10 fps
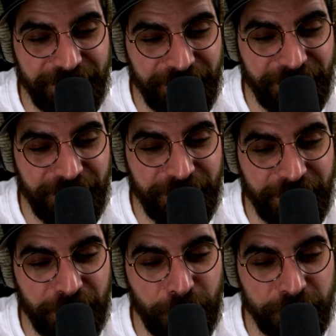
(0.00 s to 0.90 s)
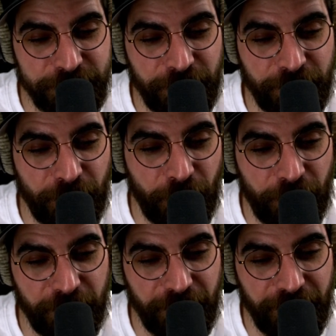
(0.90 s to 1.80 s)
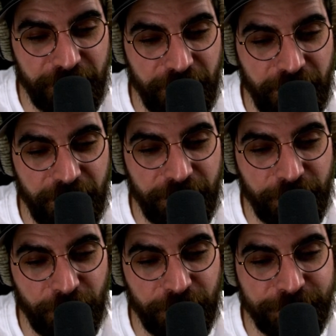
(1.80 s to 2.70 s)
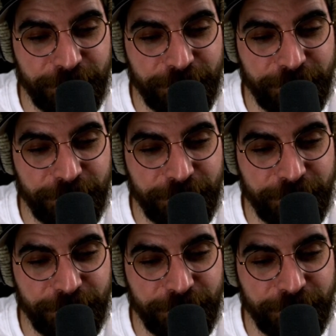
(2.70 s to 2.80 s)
that was our call, Jan.